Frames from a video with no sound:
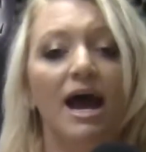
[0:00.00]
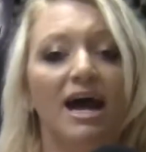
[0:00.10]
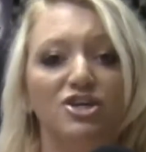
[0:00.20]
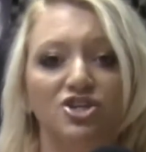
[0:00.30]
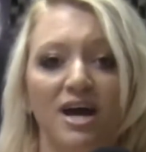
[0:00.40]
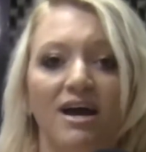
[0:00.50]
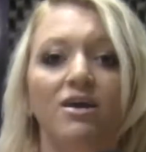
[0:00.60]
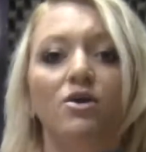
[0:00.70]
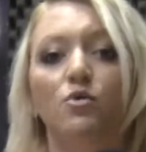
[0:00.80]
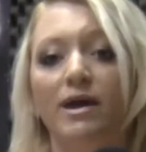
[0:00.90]

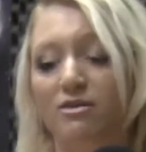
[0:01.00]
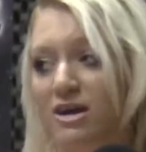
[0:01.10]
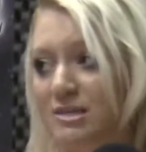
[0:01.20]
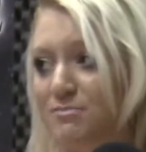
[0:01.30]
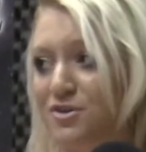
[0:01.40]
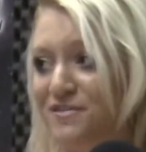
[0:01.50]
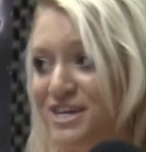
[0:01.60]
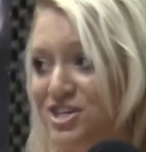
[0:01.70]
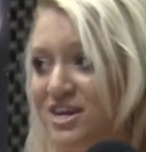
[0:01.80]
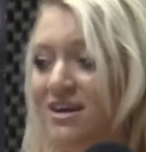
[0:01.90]
hashtag weight loss
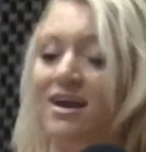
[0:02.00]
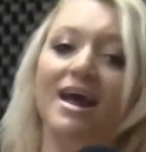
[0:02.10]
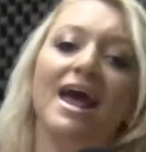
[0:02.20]
motivation.